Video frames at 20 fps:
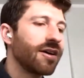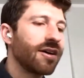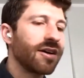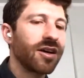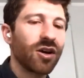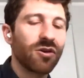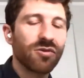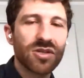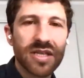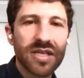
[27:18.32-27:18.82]

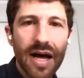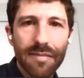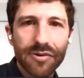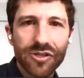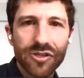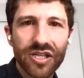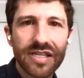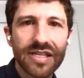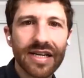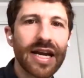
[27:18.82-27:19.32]
you know, slot
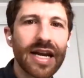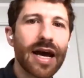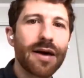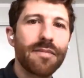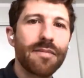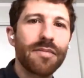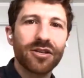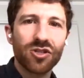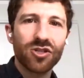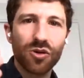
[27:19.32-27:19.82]
machine
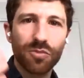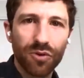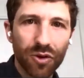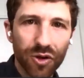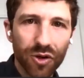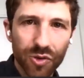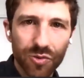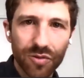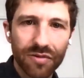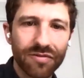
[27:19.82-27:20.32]
dynamics. You
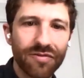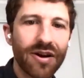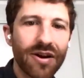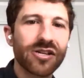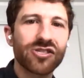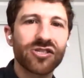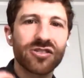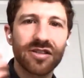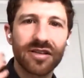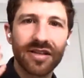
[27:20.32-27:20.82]
pull to
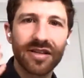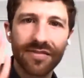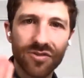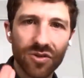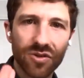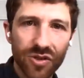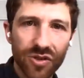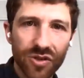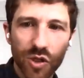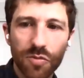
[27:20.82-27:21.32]
refresh, it
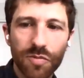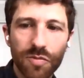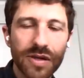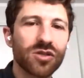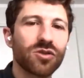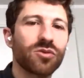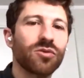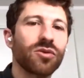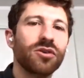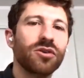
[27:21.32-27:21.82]
gives you a
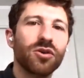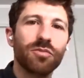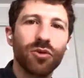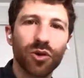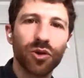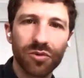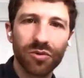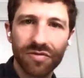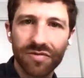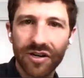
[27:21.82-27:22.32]
dopamine squirt. You
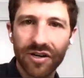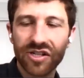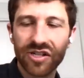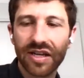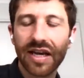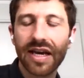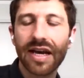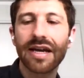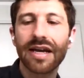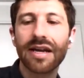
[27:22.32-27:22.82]
pull to refresh
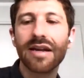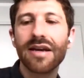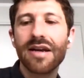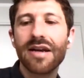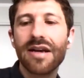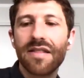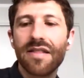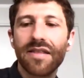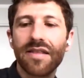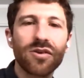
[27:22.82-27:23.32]
again.
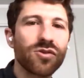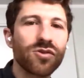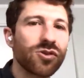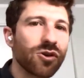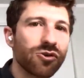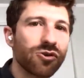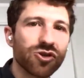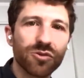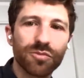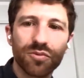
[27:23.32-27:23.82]
They use
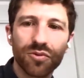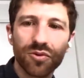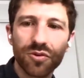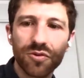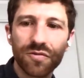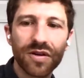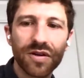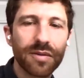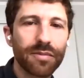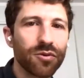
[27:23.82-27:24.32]
social
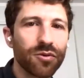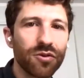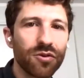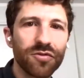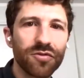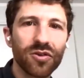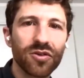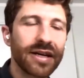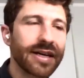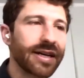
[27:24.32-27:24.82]
proof and
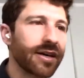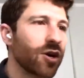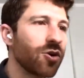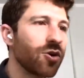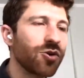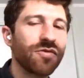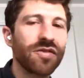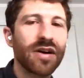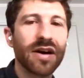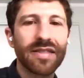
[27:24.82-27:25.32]
approval, like, oh,
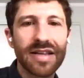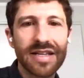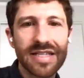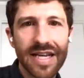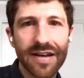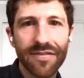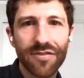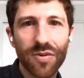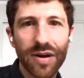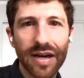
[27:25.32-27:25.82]
you've got these
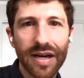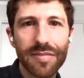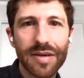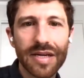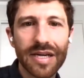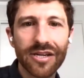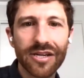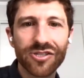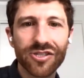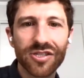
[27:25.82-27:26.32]
seven
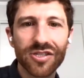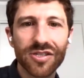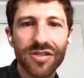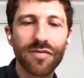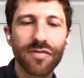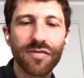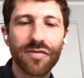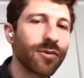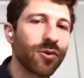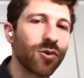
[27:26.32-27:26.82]
recommendations,
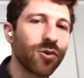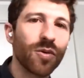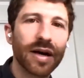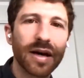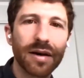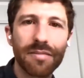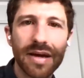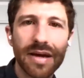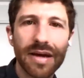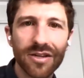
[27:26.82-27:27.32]
seven people who
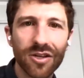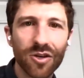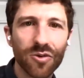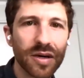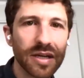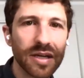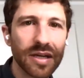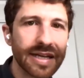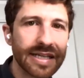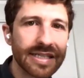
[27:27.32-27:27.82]
recommended you
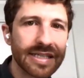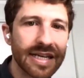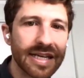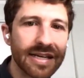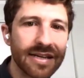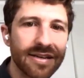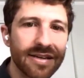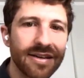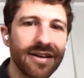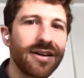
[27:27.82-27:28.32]
on
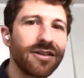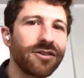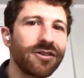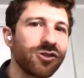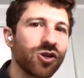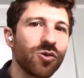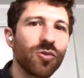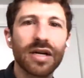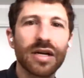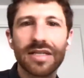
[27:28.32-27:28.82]
LinkedIn.
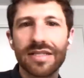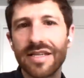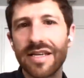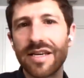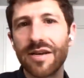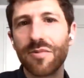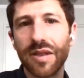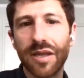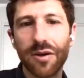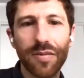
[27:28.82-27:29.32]
Don't you want to
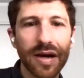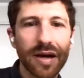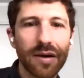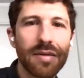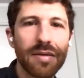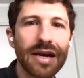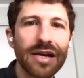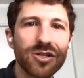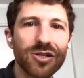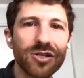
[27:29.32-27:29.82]
see what they
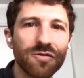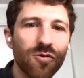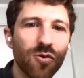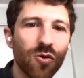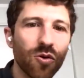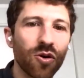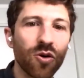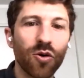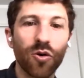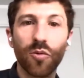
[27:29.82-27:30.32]
recommended you
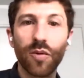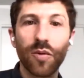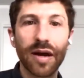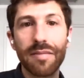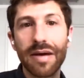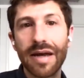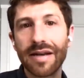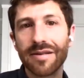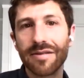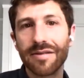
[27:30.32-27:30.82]
for, or
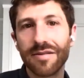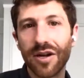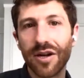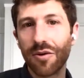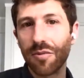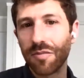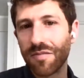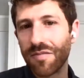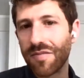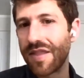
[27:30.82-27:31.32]
recommend, you
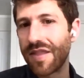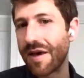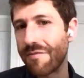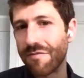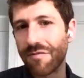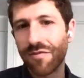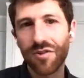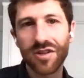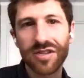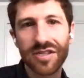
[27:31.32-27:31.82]
know,
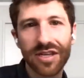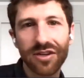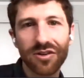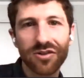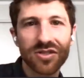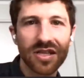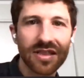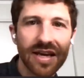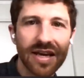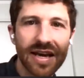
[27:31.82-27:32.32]
them for the
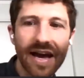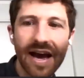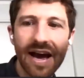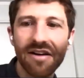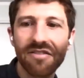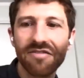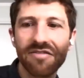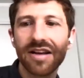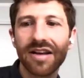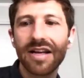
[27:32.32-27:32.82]
skills that they
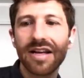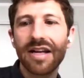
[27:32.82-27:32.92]
have?